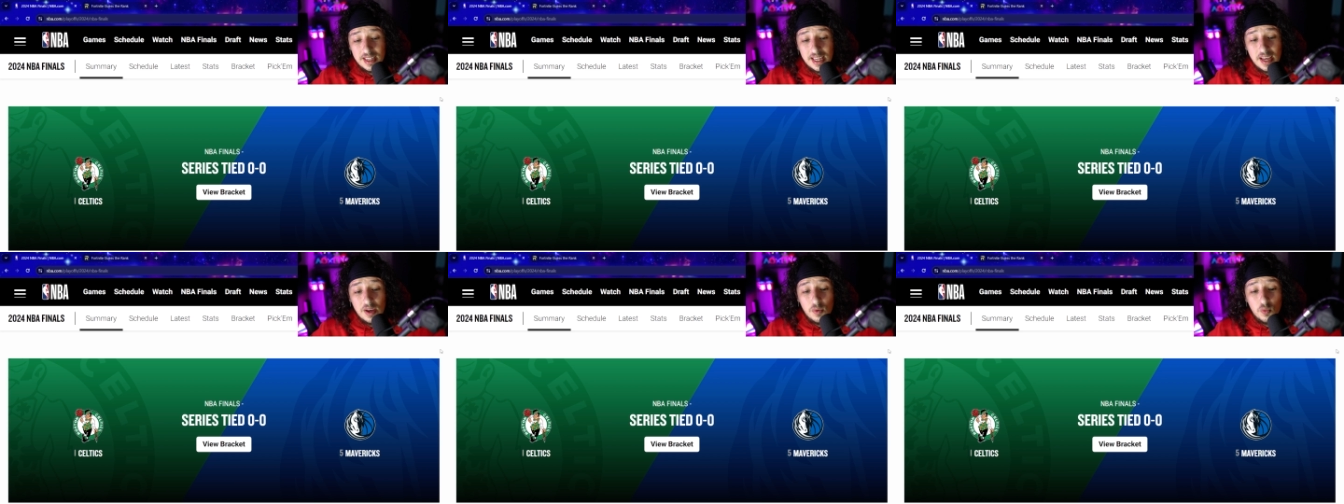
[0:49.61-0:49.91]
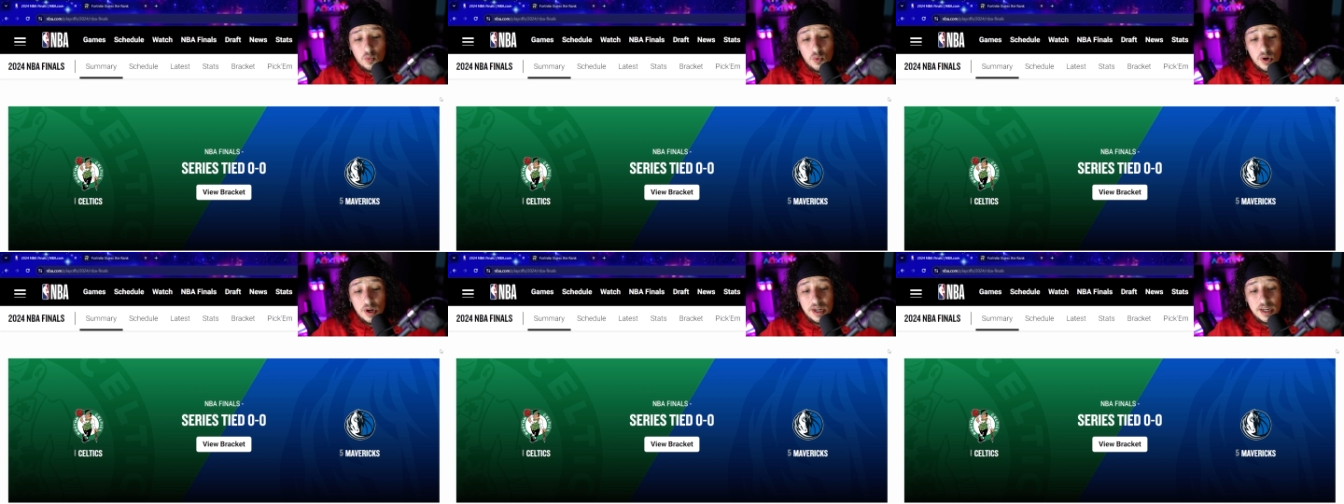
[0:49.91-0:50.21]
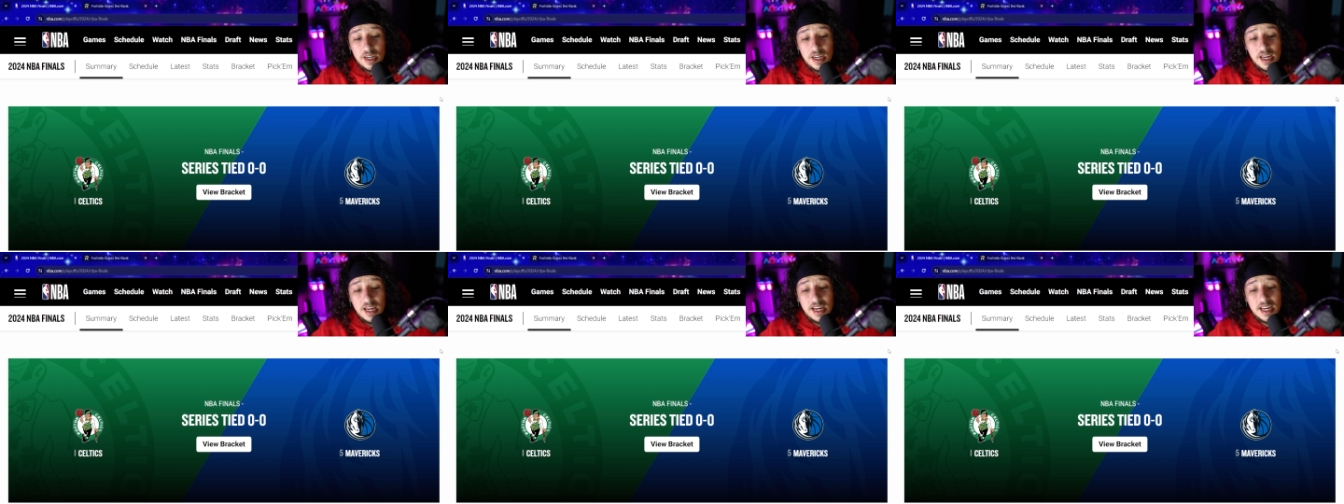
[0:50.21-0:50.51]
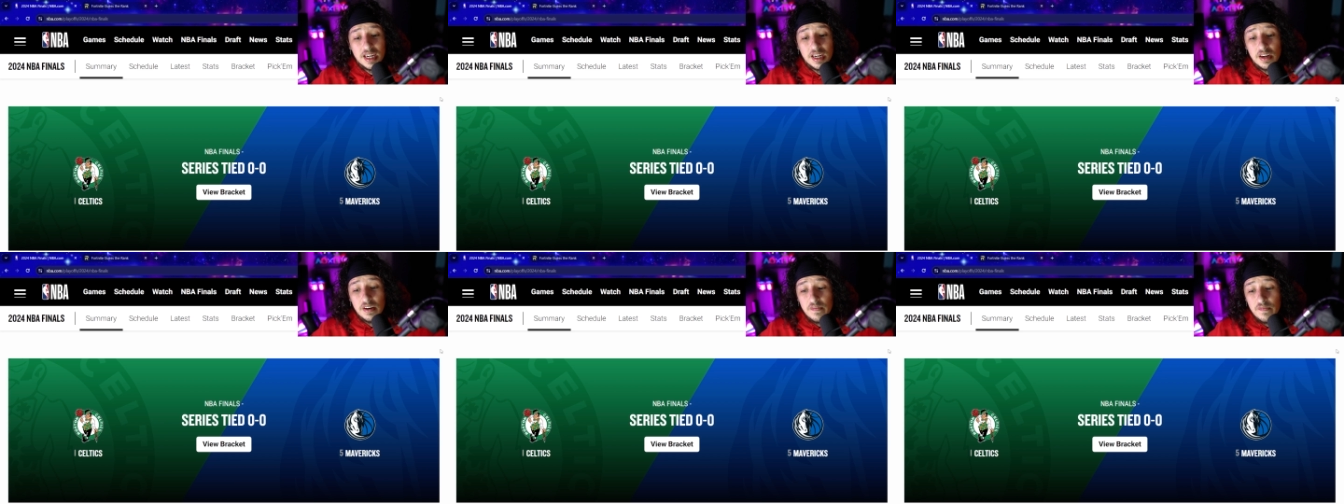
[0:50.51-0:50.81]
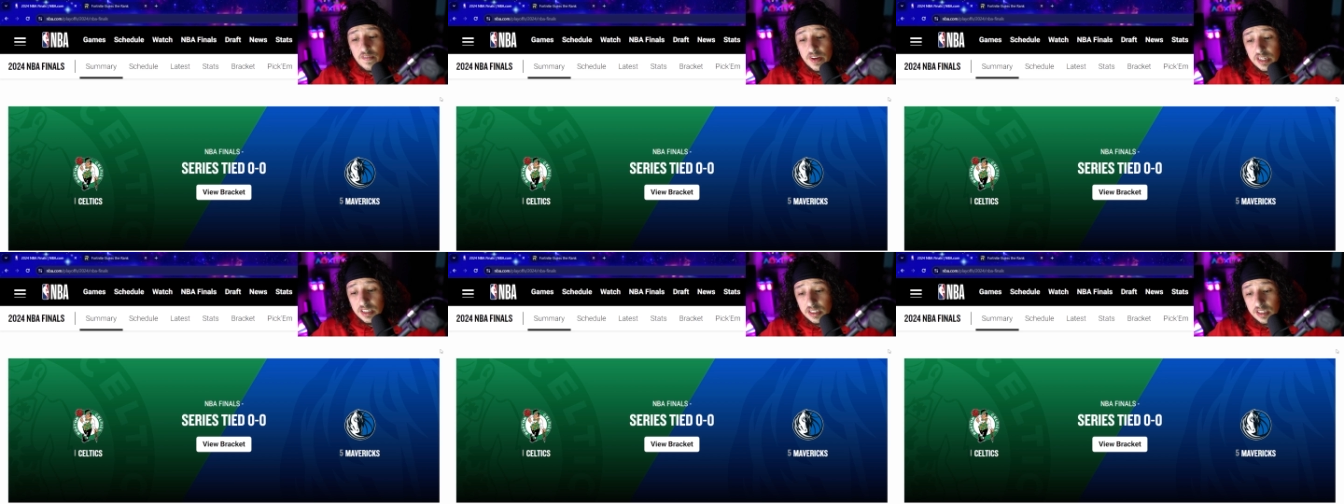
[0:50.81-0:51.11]
They won
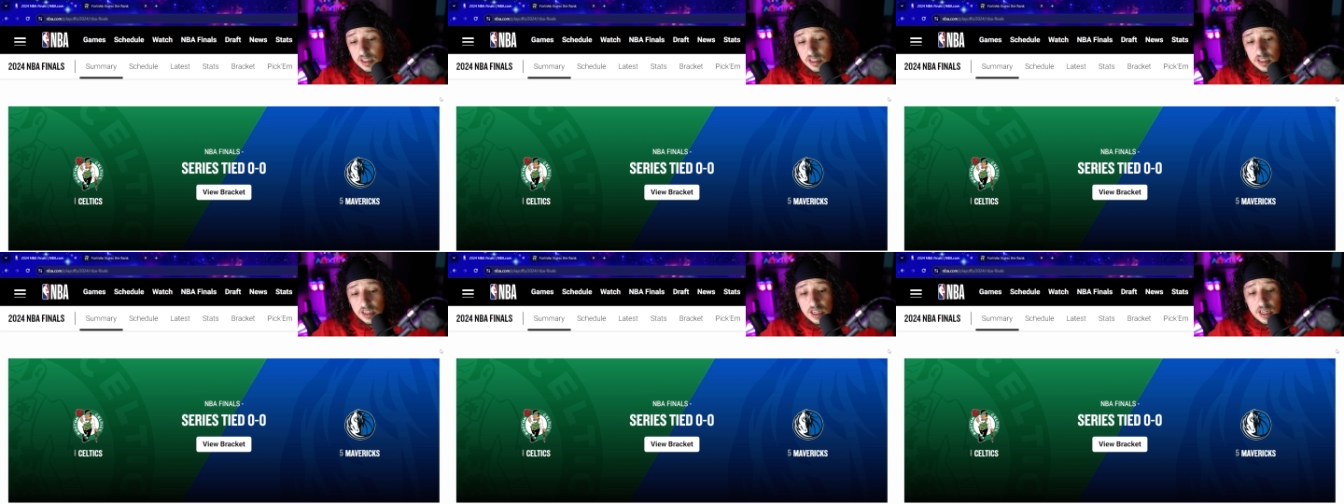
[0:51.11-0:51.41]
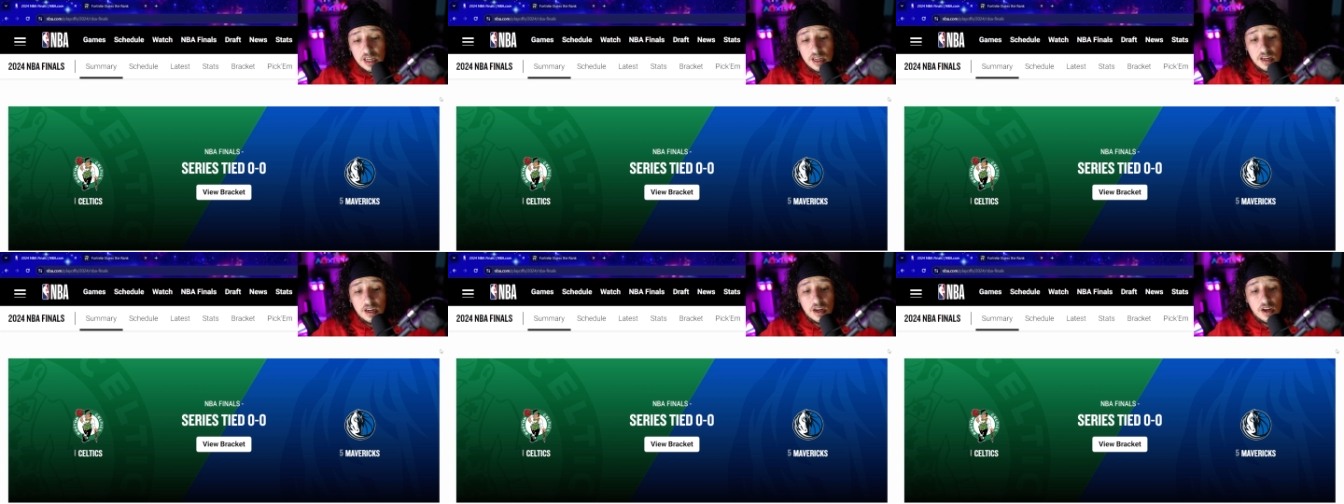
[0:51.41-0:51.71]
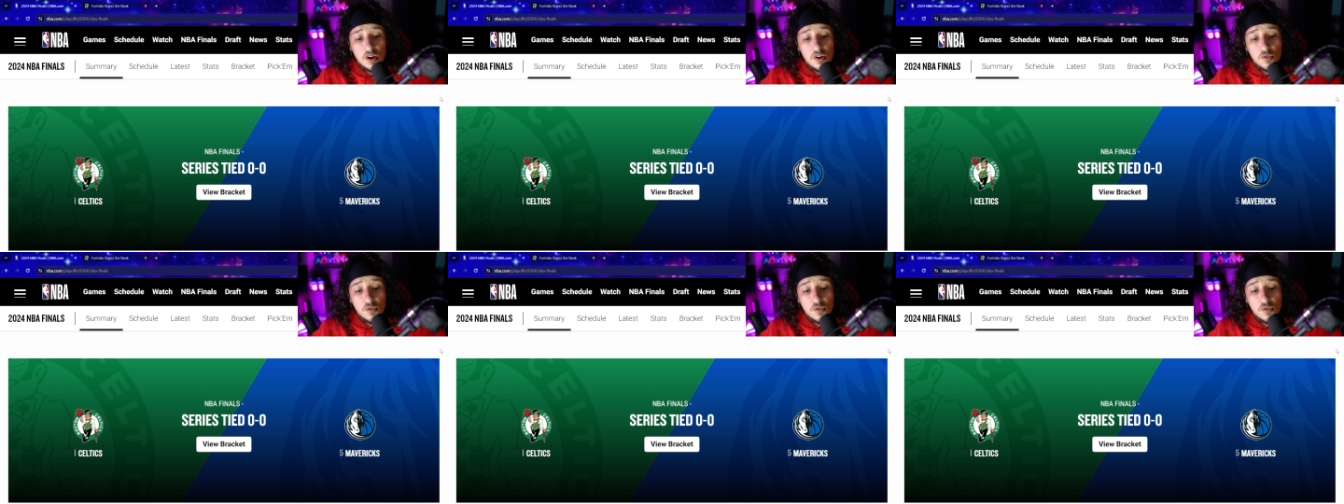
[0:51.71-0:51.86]
convincingly